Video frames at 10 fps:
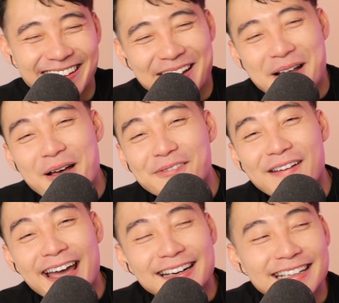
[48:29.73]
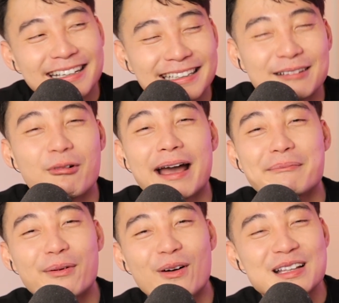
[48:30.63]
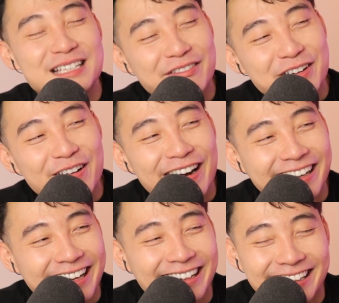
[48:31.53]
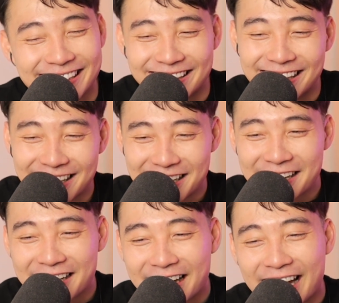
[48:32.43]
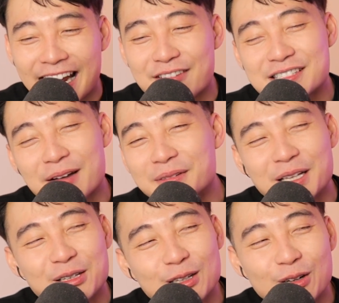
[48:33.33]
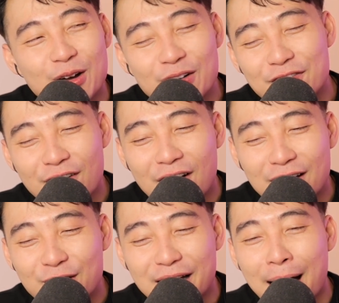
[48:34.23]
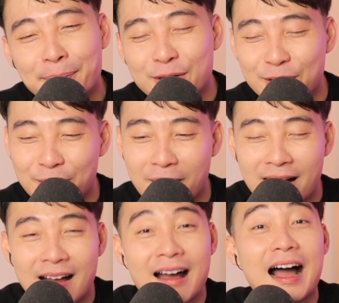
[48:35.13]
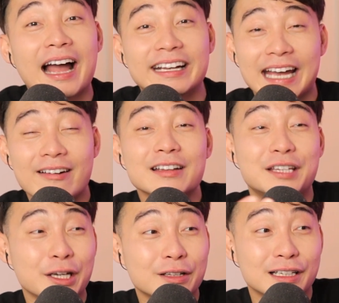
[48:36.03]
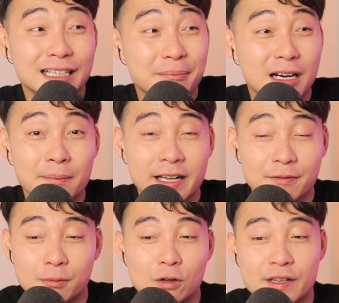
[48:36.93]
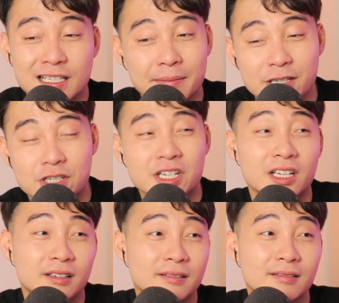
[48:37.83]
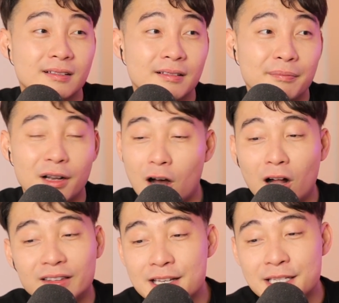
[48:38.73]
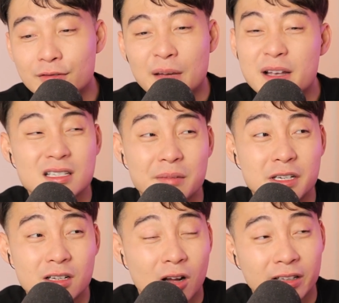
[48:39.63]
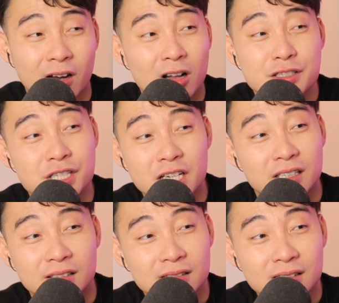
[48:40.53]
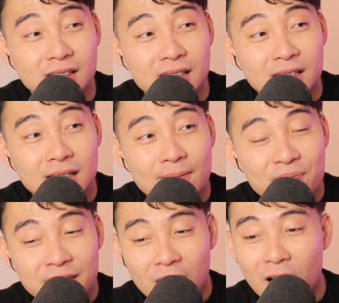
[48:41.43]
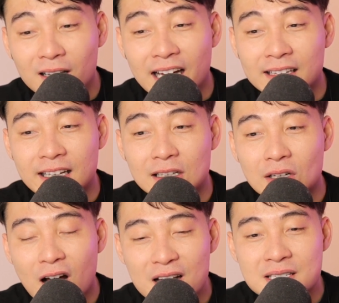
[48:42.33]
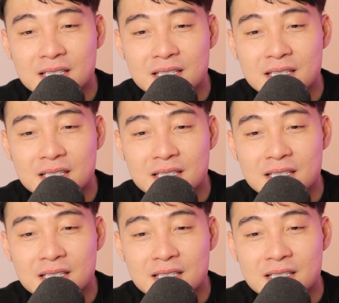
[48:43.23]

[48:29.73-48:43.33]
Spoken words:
Finally, little white boys everywhere can have something to look up to. I guarantee you the Little Mermaid movie is gonna be shit. All Disney remakes are gonna be they're all shit. They're all like they lost